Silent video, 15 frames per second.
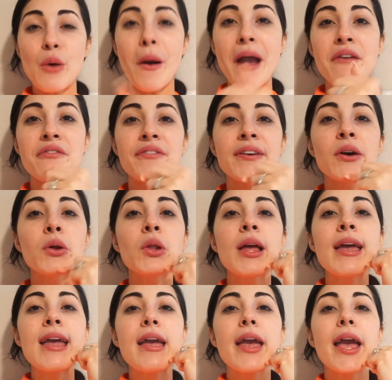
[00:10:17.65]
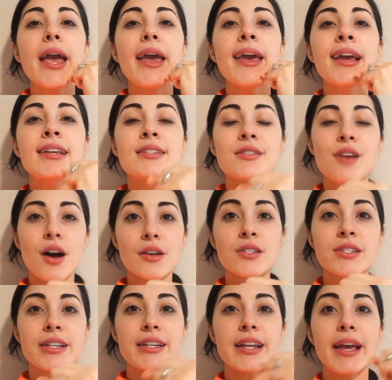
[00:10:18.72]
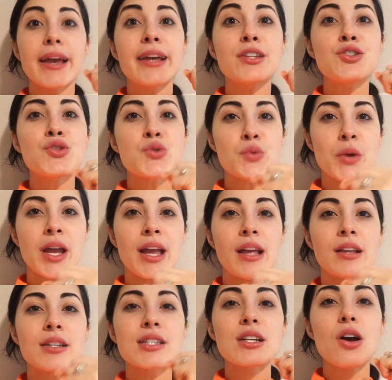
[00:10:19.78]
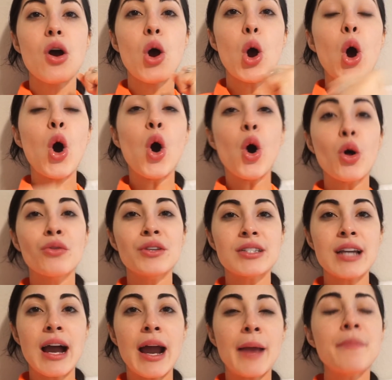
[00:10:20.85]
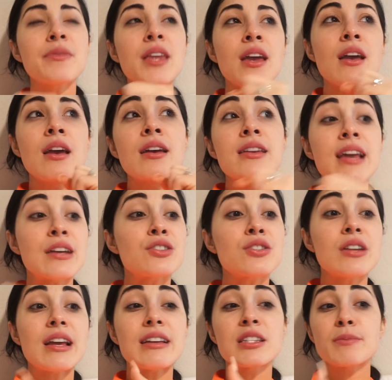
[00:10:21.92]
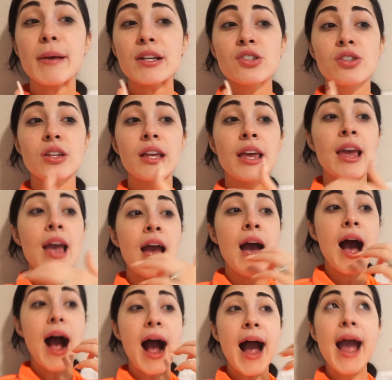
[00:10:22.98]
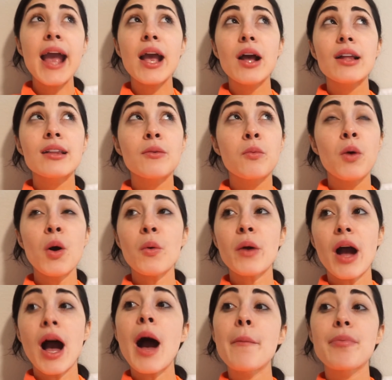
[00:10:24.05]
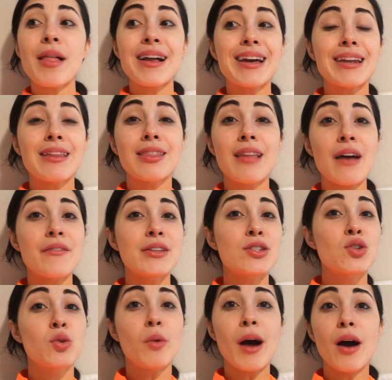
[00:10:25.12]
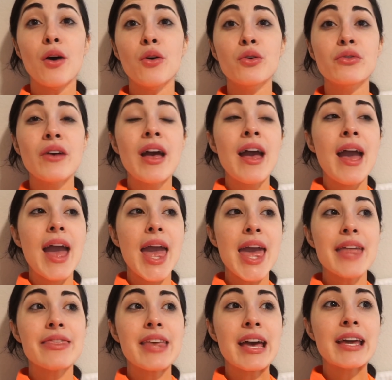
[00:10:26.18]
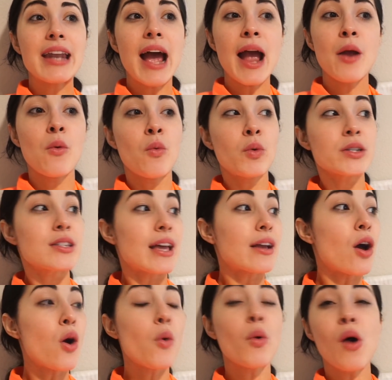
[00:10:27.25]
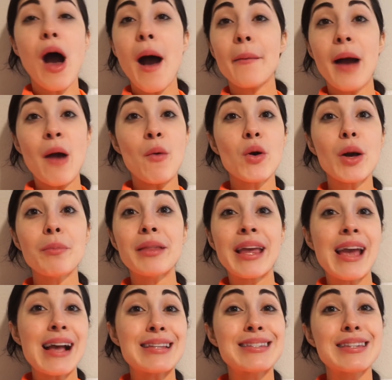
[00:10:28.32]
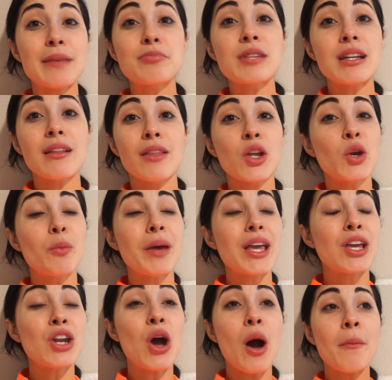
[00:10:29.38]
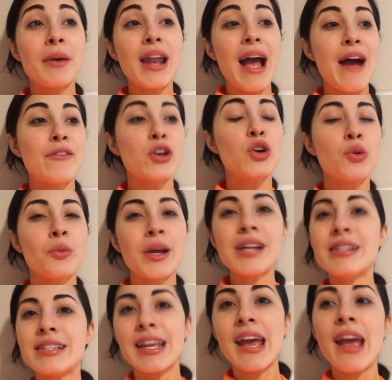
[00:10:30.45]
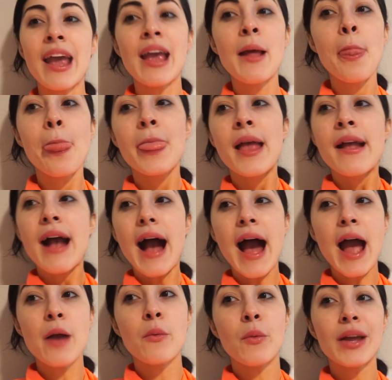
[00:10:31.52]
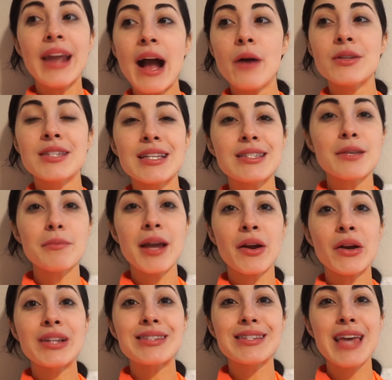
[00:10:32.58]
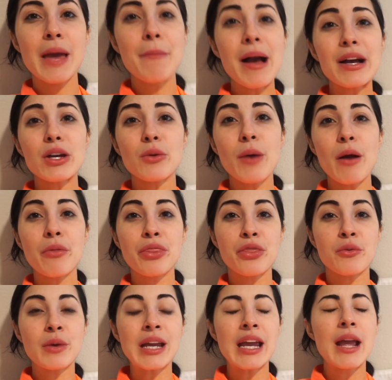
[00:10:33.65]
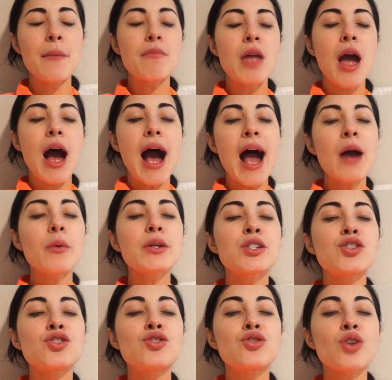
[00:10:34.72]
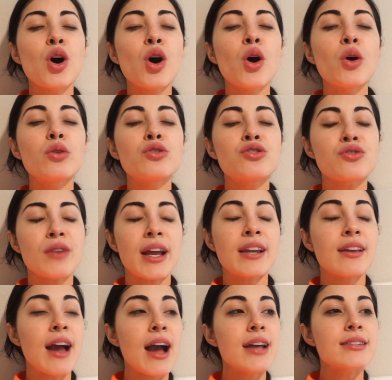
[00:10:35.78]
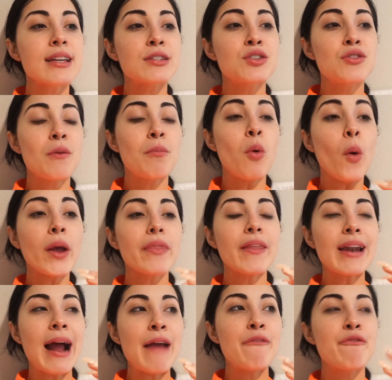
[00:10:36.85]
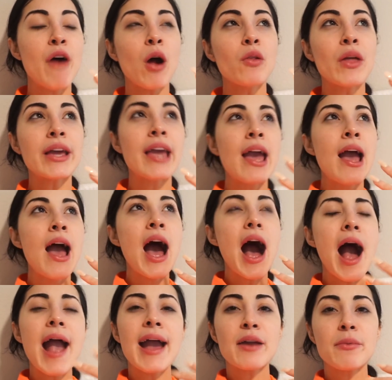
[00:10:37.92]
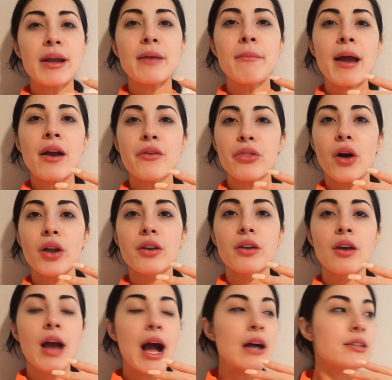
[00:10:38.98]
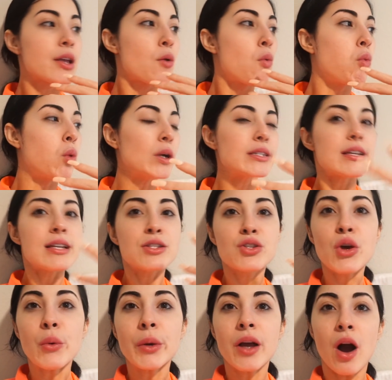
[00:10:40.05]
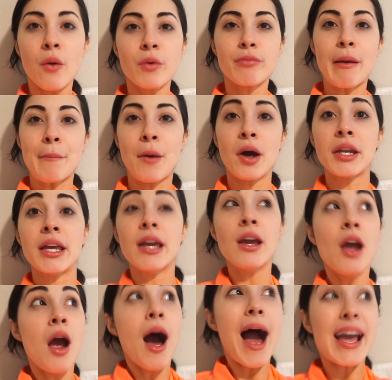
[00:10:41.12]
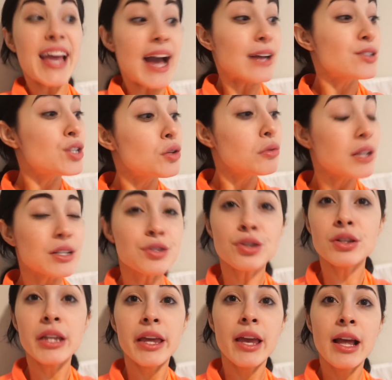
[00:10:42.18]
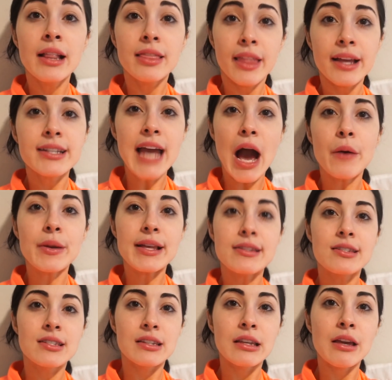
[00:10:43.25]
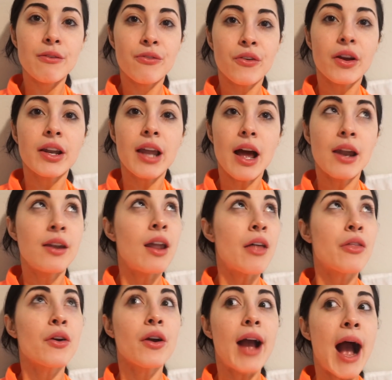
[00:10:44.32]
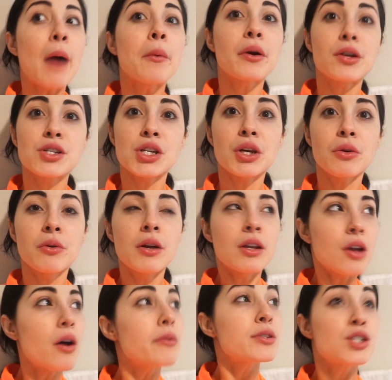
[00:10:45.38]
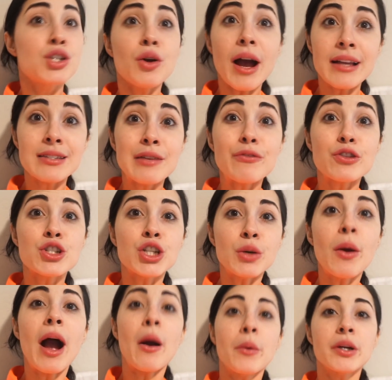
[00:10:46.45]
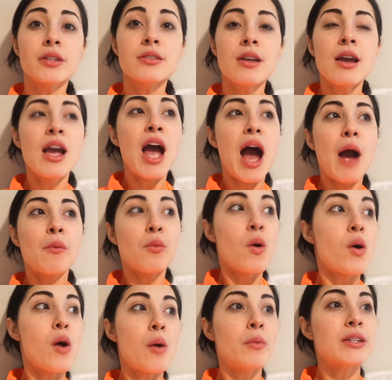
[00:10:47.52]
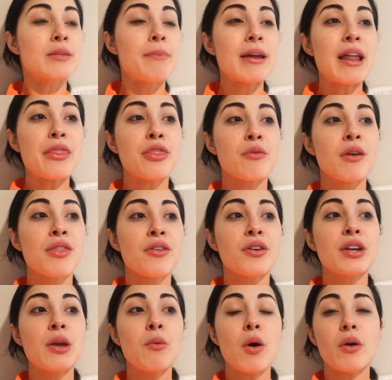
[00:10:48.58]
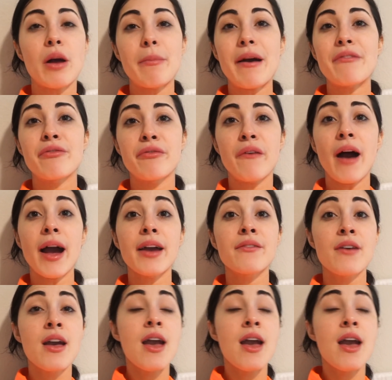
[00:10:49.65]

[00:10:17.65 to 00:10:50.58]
I feel exhausted and drained all the time. Yesterday especially, I woke up like at 11, 12, and then I was like, oh, well, I woke up late. I slept in a little bit, you know, I'm going to have a great day. I went out and did some errands, came back at around 3. I was so drained, guys, like to the point that I felt like I had ran a marathon. I was like, what is going on with my body? I had to literally lay down and sleep for another hour or two. No, it was 2. I slept for 2 hours. I went to bed at 3:30, woke up at 5.